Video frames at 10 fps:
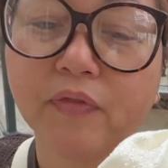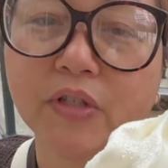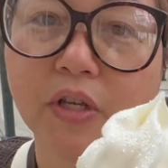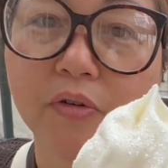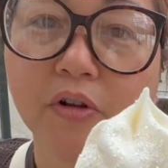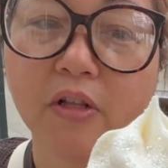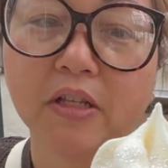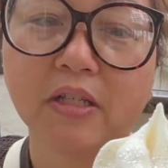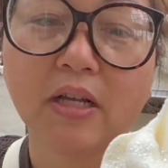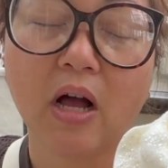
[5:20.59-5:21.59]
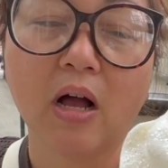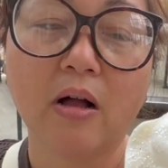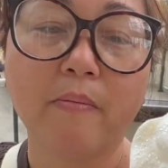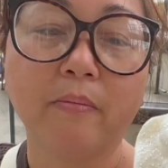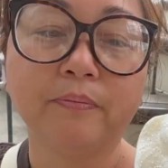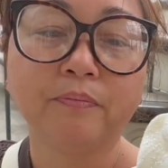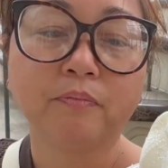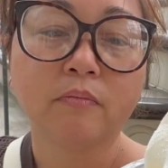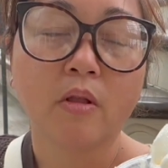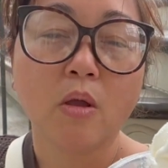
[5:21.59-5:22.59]
cereal on the top.
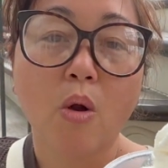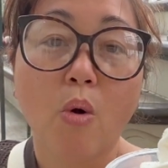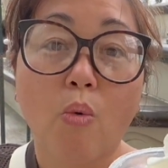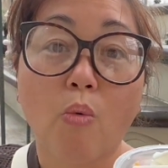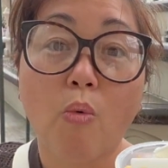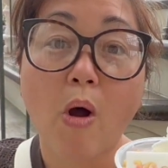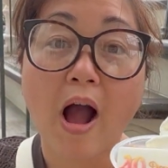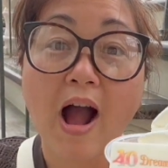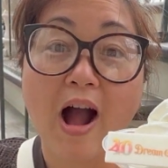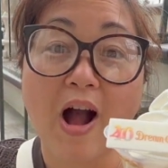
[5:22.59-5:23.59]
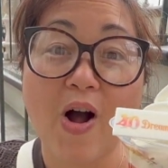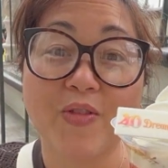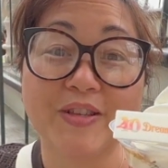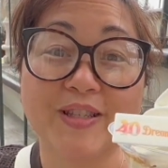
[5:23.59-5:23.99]
Wow, this